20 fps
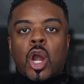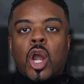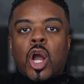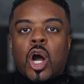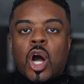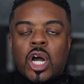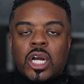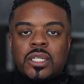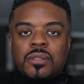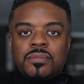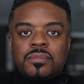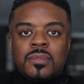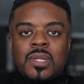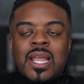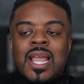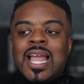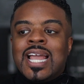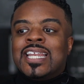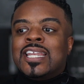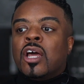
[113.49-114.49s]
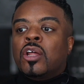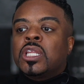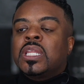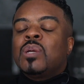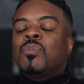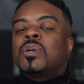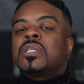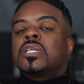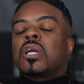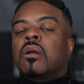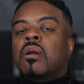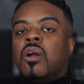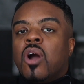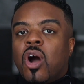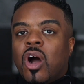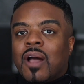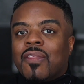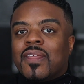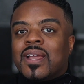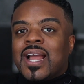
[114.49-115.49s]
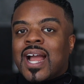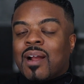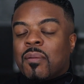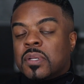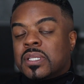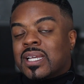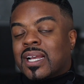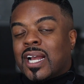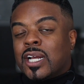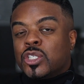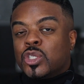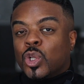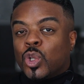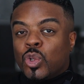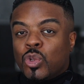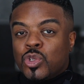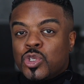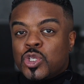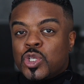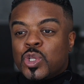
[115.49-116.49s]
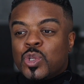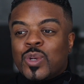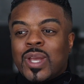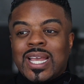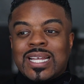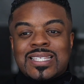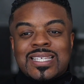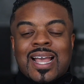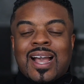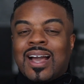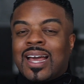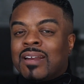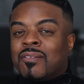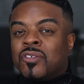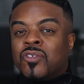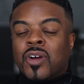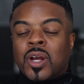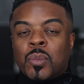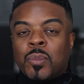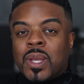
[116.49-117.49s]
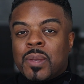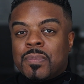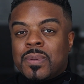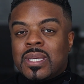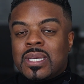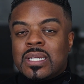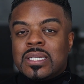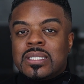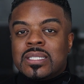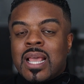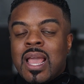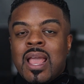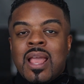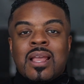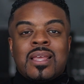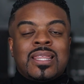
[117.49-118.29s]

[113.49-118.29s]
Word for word: Gone. Not only was it gone, the guy was like, I told you, it's kind of a runway piece.